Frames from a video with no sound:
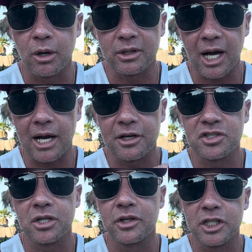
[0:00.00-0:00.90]
got us
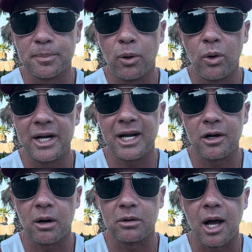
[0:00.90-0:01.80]
to this point in
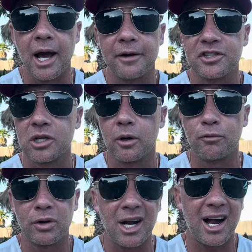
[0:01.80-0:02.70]
our life. So if
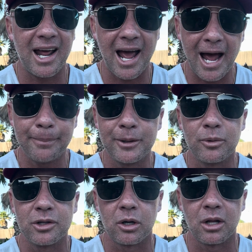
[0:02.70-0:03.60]
we're not happy
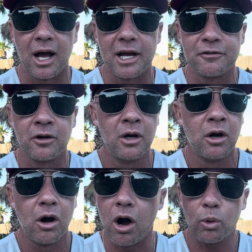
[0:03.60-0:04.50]
with our life,
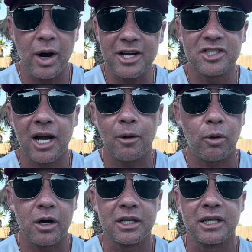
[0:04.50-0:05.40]
our way's not
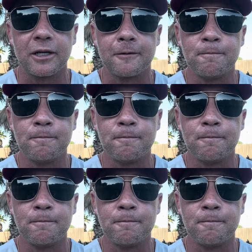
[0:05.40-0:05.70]
working.